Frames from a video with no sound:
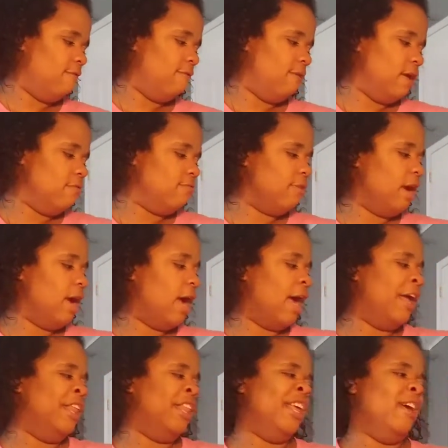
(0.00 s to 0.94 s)
favorite
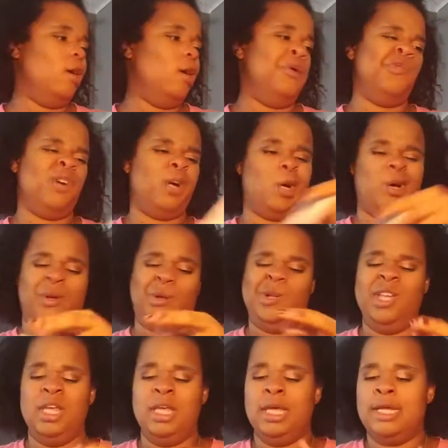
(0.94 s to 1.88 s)
highlight of all
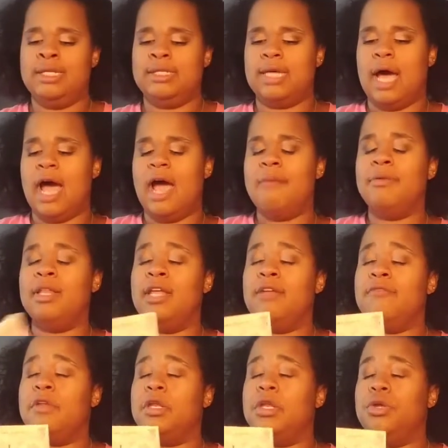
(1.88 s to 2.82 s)
is the I
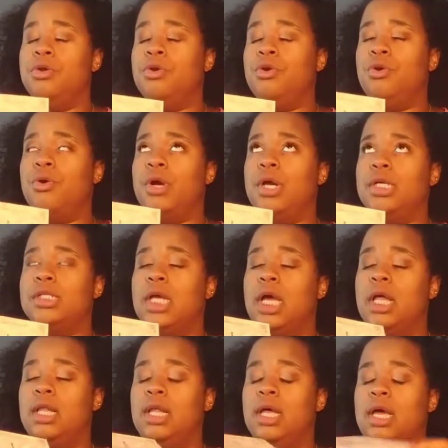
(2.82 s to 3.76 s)
Believe in Unicorns
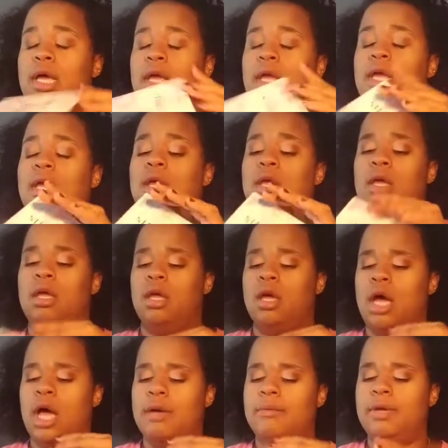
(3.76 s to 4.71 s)
LA.
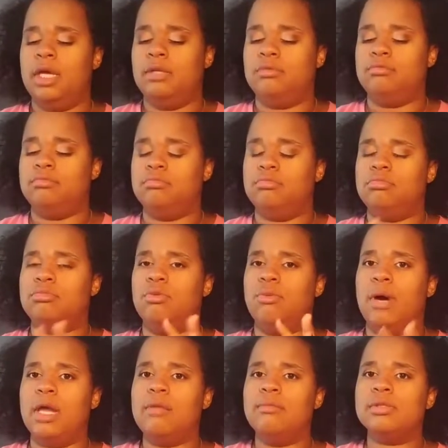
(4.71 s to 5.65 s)
I mean,
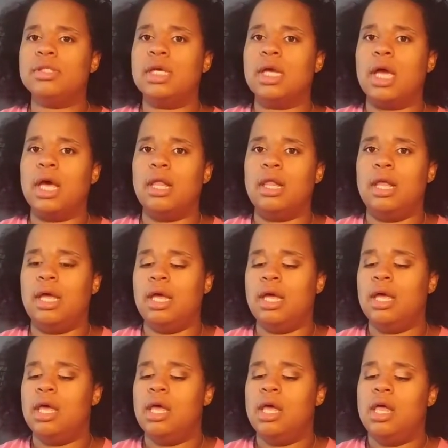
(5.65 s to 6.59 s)
why keep saying LA?
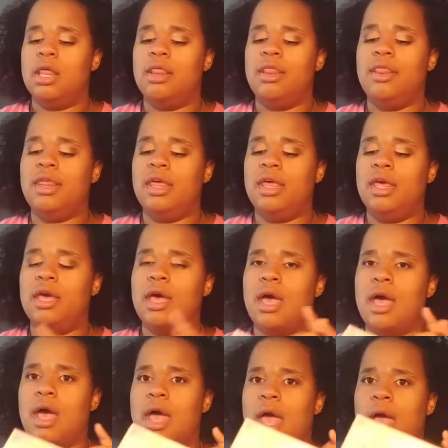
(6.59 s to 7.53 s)
The
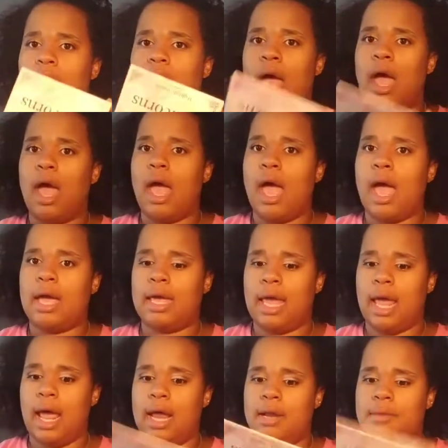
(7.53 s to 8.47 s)

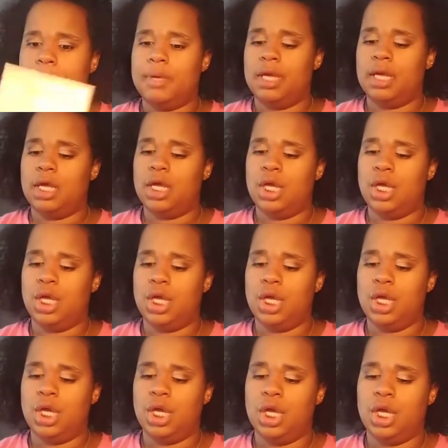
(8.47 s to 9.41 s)
Academy
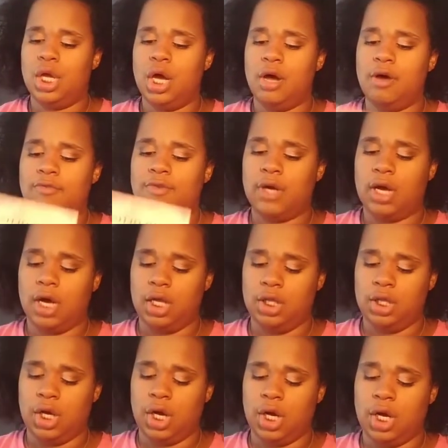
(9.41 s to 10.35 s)
of
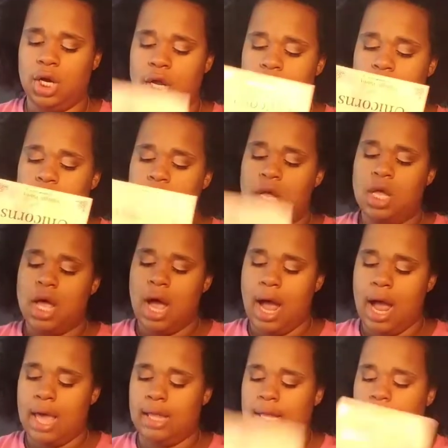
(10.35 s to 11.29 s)
Color
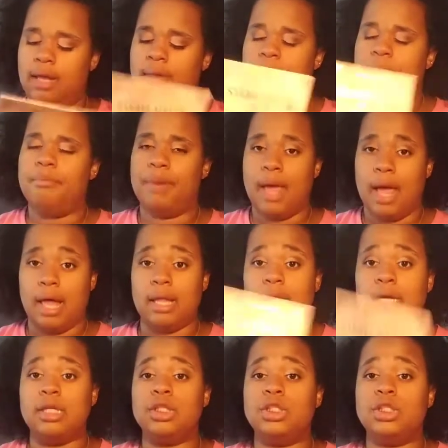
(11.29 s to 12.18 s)
highlight palette.